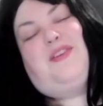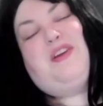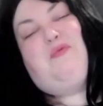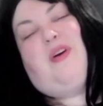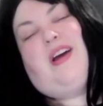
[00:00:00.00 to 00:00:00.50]
I
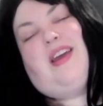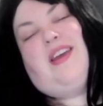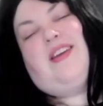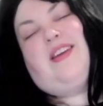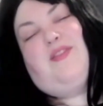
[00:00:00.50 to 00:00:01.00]

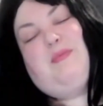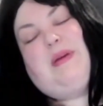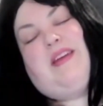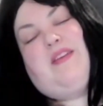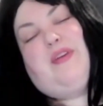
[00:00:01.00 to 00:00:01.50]
want with my
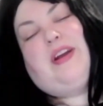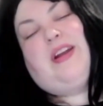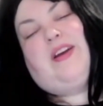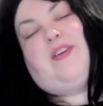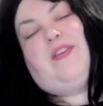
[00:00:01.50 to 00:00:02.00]
life right
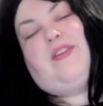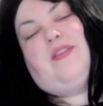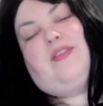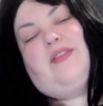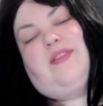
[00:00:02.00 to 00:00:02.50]
now.
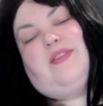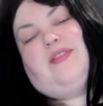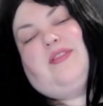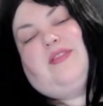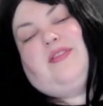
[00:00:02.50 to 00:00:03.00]

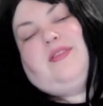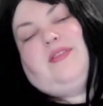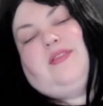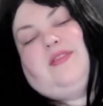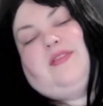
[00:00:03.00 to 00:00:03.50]

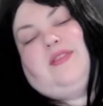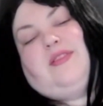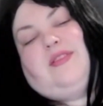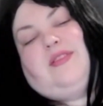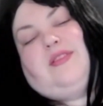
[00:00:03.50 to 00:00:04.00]

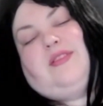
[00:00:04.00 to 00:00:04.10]
Oh,